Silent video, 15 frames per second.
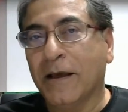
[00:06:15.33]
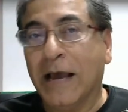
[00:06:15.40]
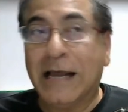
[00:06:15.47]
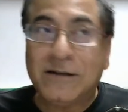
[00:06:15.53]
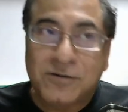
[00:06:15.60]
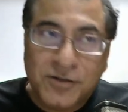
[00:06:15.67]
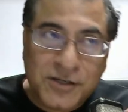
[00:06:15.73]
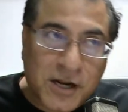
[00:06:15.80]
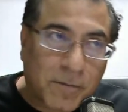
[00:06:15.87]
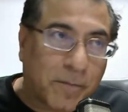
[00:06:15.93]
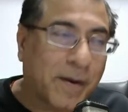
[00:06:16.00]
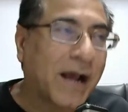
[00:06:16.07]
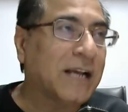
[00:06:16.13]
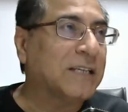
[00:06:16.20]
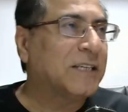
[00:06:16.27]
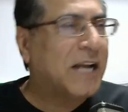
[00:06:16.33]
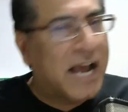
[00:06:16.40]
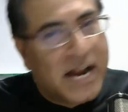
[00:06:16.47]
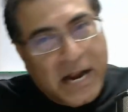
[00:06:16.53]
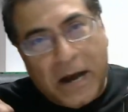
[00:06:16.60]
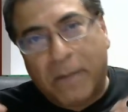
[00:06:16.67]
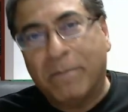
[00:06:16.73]
and surprised
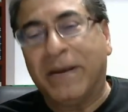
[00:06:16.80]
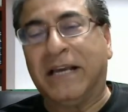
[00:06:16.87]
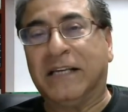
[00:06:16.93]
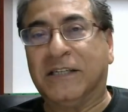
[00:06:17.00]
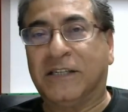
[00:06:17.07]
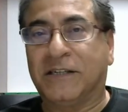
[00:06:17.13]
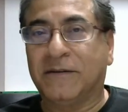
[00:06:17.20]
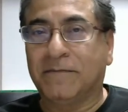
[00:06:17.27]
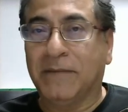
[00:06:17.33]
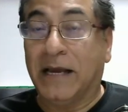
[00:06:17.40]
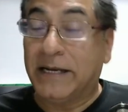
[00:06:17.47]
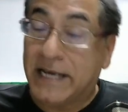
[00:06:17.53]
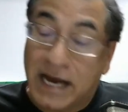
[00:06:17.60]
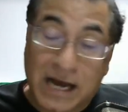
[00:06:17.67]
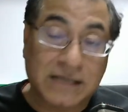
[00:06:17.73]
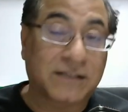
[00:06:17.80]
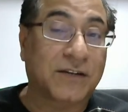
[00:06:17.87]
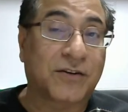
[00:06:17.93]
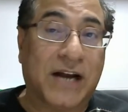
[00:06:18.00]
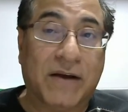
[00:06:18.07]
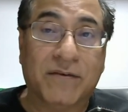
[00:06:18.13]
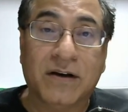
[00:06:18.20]
and amazed. And he asked the
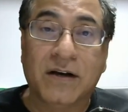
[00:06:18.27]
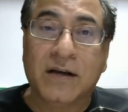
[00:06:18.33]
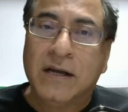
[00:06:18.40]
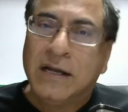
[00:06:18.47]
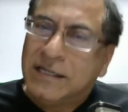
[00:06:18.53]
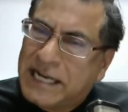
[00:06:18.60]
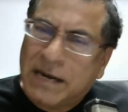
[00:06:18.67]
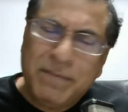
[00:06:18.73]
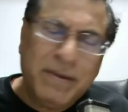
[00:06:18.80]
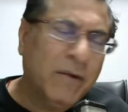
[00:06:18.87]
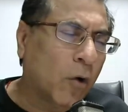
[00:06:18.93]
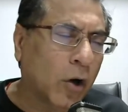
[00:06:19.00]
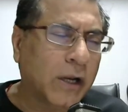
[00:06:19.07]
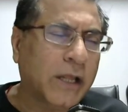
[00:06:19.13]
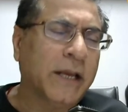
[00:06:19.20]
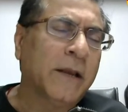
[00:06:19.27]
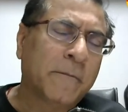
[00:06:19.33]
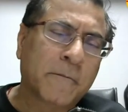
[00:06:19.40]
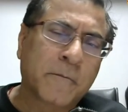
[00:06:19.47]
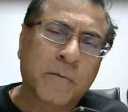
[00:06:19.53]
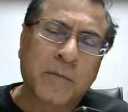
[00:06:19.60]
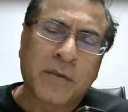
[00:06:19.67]
driver, "Tell me, Wally,